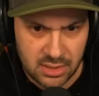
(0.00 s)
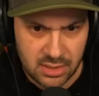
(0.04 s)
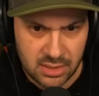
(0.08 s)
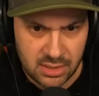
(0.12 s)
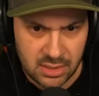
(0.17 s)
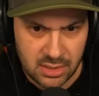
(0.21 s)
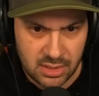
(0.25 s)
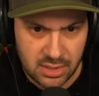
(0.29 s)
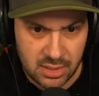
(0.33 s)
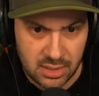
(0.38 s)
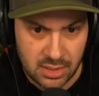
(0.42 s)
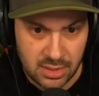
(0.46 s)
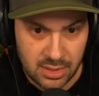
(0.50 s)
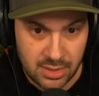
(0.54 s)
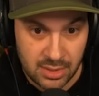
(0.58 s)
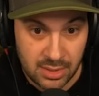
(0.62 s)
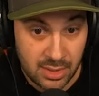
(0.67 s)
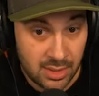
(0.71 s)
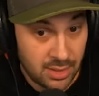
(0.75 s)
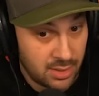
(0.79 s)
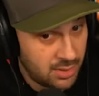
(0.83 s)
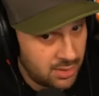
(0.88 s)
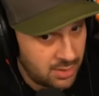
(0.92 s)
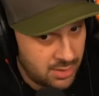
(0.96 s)

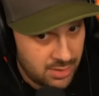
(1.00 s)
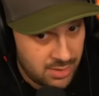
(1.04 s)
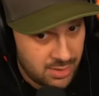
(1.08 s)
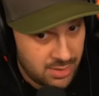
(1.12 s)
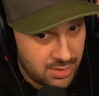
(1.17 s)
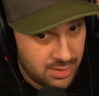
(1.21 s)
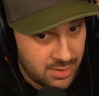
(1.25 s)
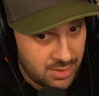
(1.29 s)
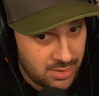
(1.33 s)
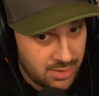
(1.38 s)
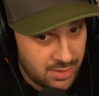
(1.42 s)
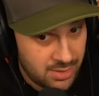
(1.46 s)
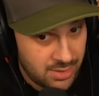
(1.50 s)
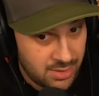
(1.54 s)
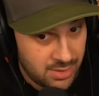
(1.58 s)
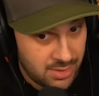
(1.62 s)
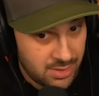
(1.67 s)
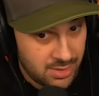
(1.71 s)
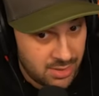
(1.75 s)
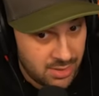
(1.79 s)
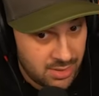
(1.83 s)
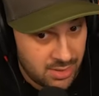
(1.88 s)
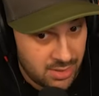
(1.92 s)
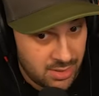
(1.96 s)

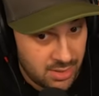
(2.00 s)
Nobody speaks.